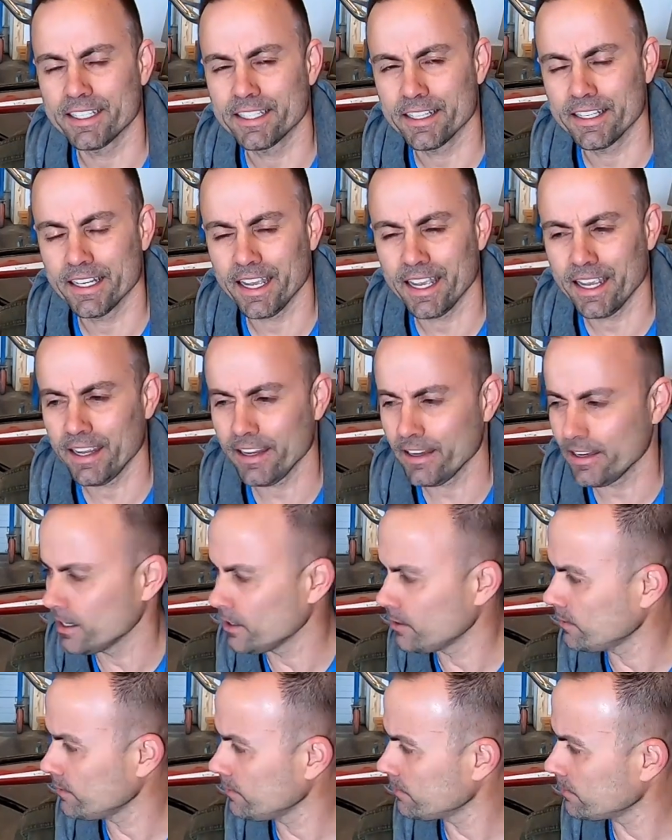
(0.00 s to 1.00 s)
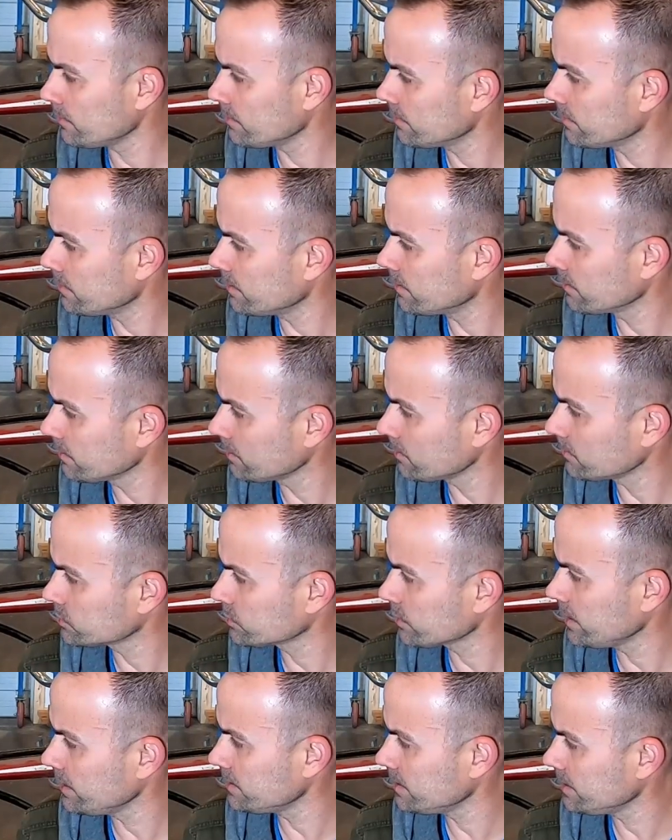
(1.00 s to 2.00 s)
Today, you know, a little
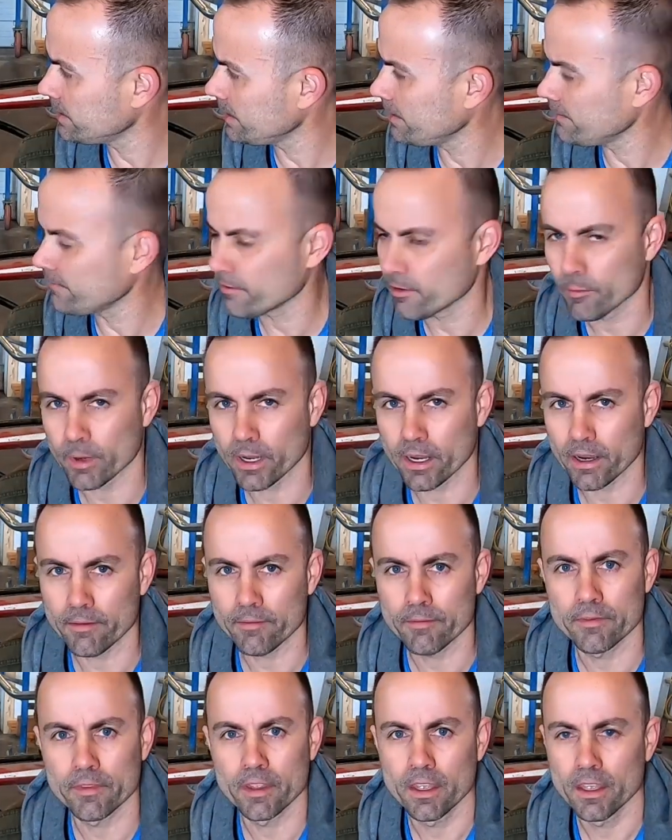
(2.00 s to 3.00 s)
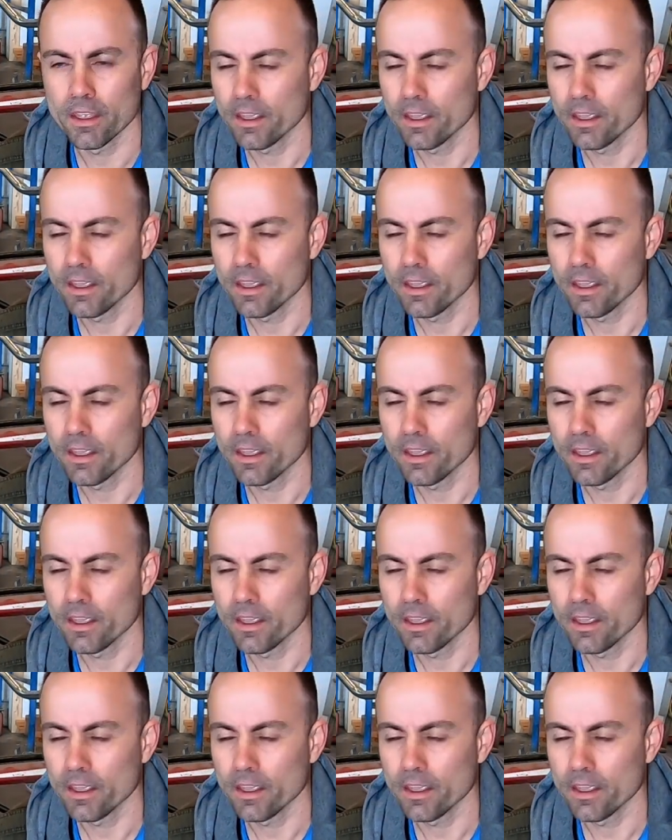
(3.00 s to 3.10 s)
treat today for me.